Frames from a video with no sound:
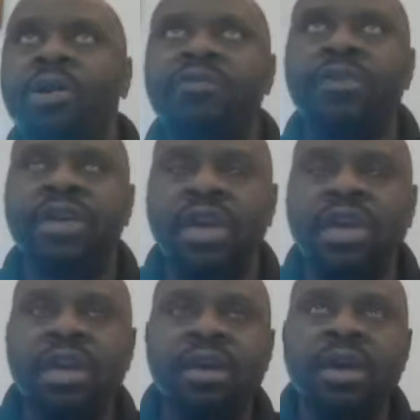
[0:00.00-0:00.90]
of Martin
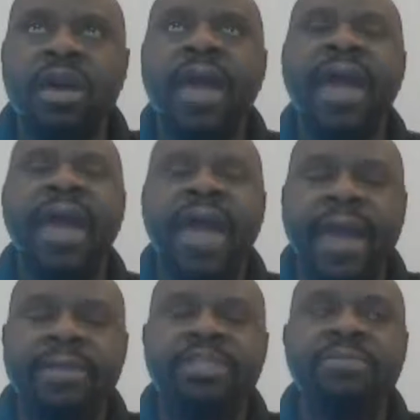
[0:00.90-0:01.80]
Luther King
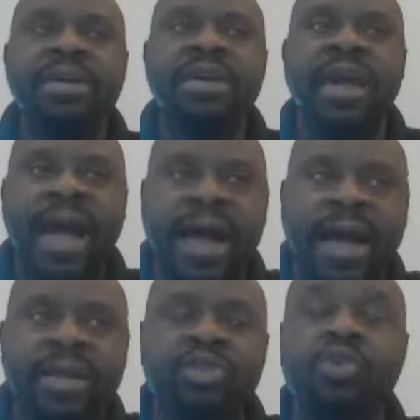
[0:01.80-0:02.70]
had to
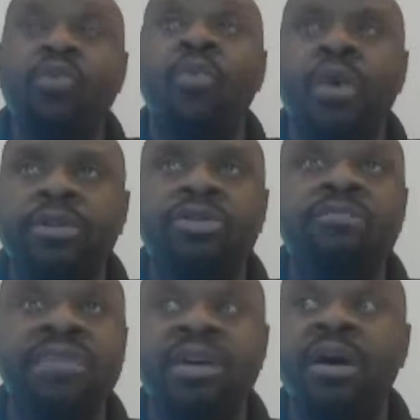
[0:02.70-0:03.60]
be guys who
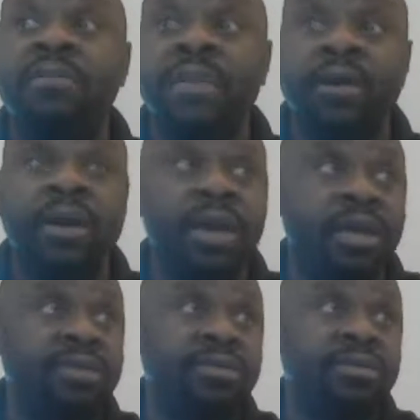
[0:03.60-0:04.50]
want to be
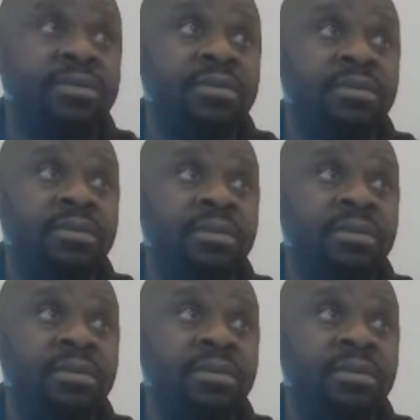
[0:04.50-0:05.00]
Americans.